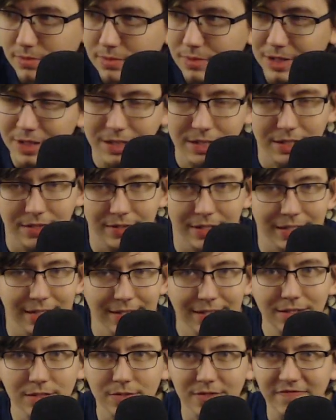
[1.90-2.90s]
Alrighty,
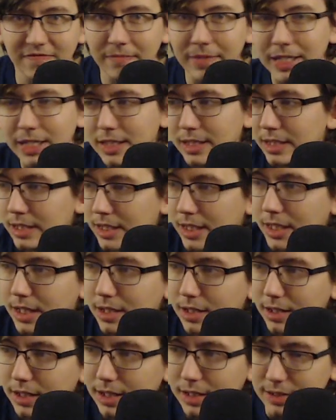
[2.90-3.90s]
hello everybody.
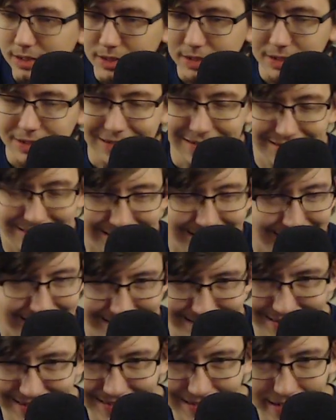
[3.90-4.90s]
It is
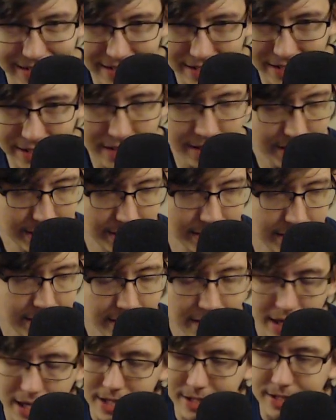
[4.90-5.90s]
Zen,
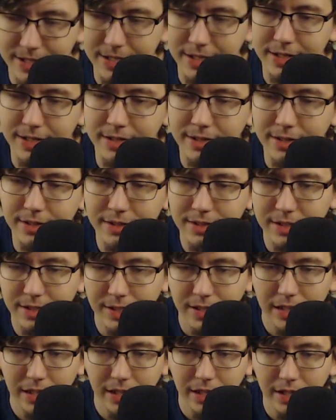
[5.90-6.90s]
and
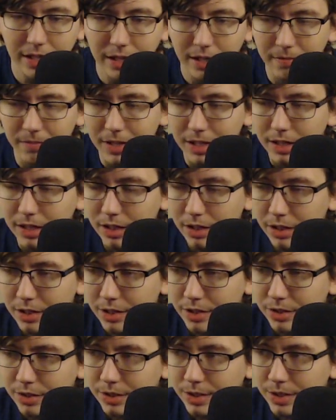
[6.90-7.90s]
I'm here
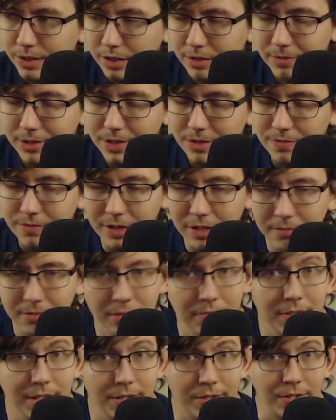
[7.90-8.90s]
to talk about something that I'm
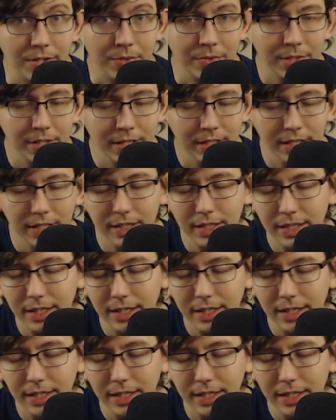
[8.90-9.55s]
going to be doing.